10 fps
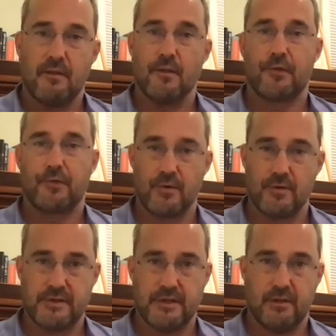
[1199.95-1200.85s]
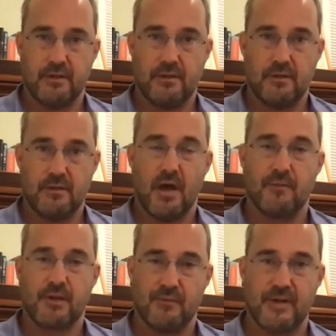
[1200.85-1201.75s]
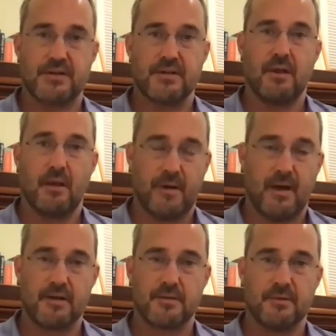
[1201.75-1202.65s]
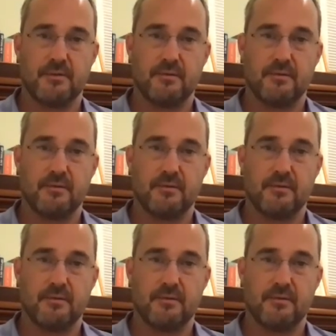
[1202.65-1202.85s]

The certainty of conviction and punishment